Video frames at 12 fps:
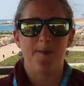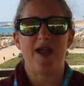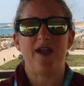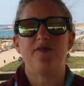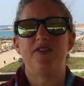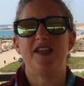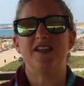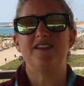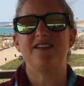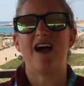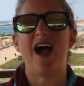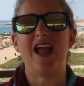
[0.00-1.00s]
but if the
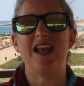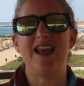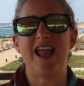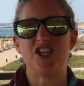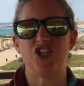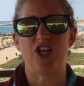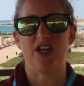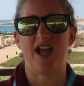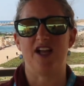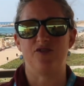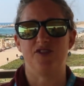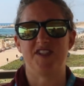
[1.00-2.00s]
entire nation
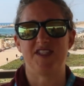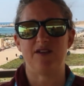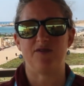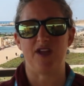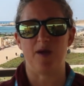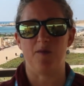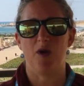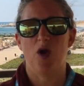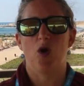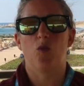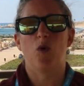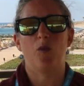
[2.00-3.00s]
had received him,
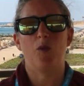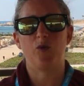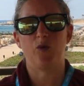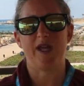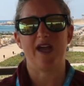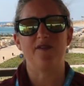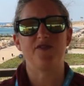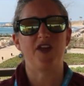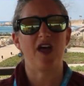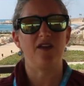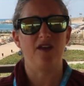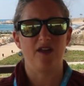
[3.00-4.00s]
what would we have done?